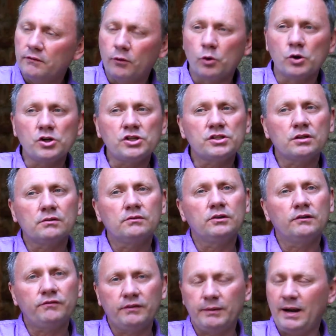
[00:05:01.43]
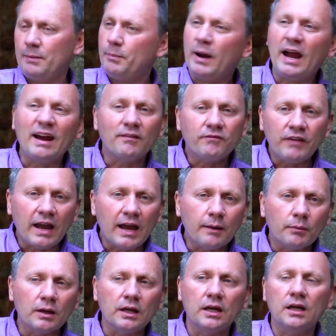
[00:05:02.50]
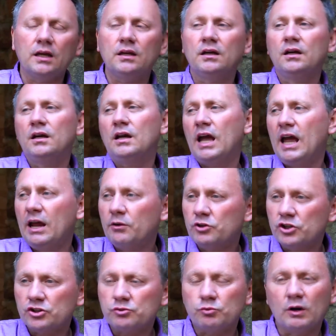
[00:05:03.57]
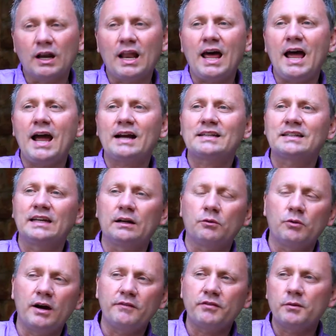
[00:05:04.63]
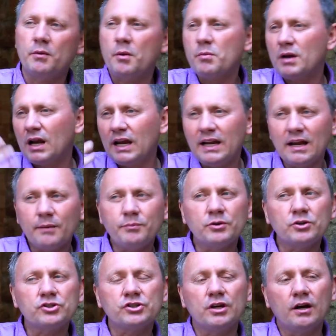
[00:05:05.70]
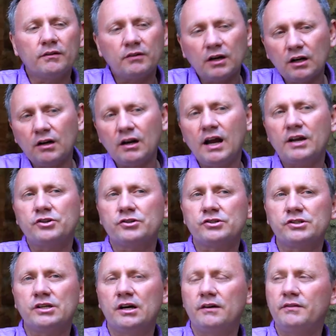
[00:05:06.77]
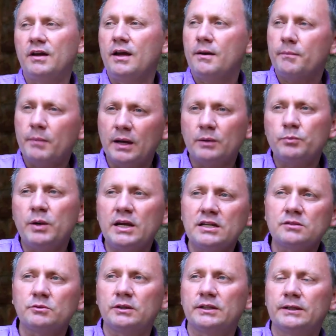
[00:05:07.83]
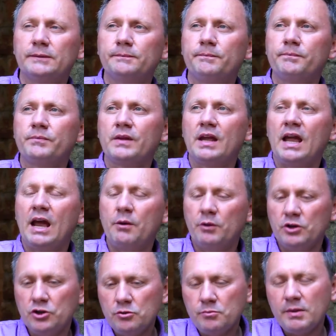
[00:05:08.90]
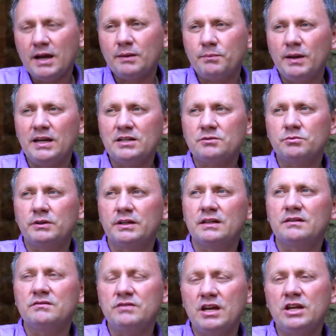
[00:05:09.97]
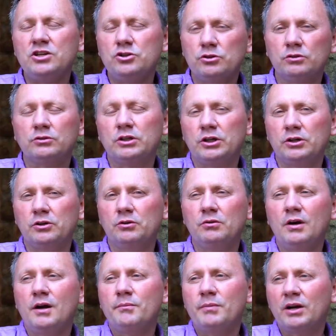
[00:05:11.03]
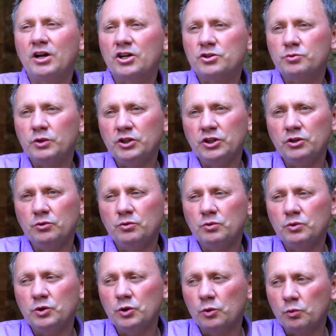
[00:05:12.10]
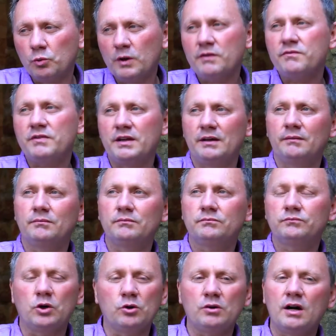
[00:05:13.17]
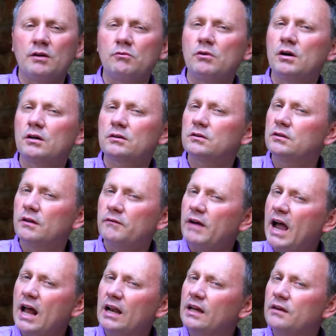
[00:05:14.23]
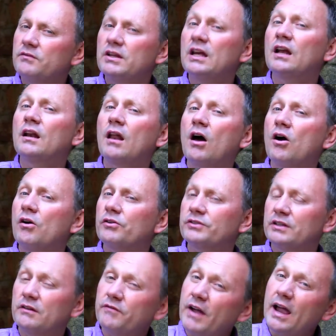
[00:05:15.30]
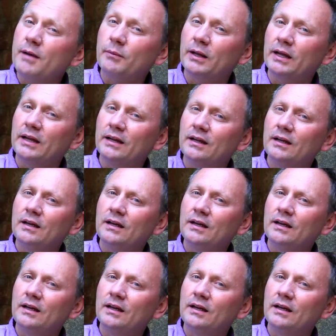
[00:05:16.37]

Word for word: divorce your family and just relax, get away from them, clean up your stuff, clear out your stuff, make peace with it. And when you make peace with it, then you'll know because when you, you're with them, though I walk through the valley of the in laws and the family,